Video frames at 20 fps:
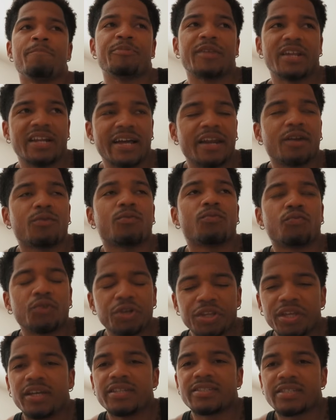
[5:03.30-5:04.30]
and I had a
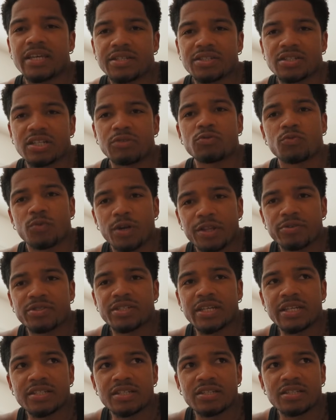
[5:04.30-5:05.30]
really good session. It was one of those
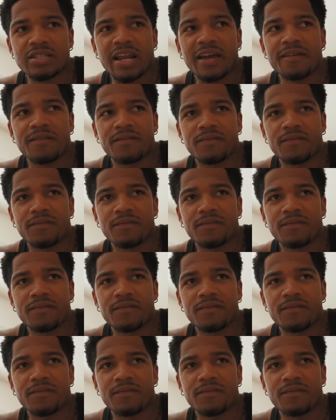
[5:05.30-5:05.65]
sessions that I